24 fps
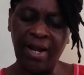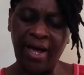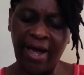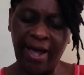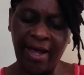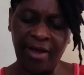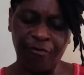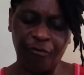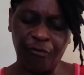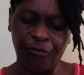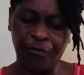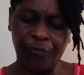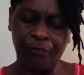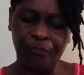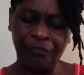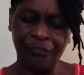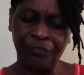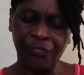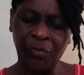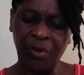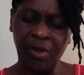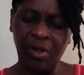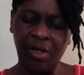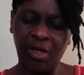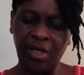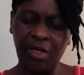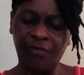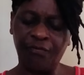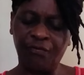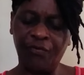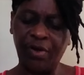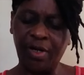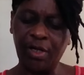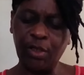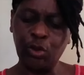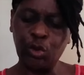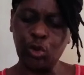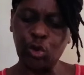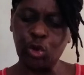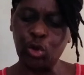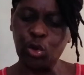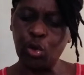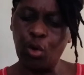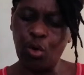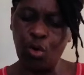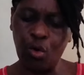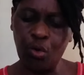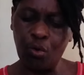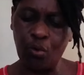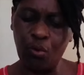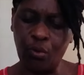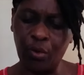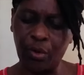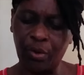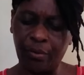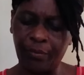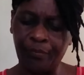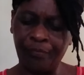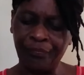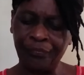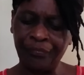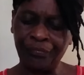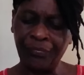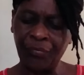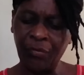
life. It felt so good.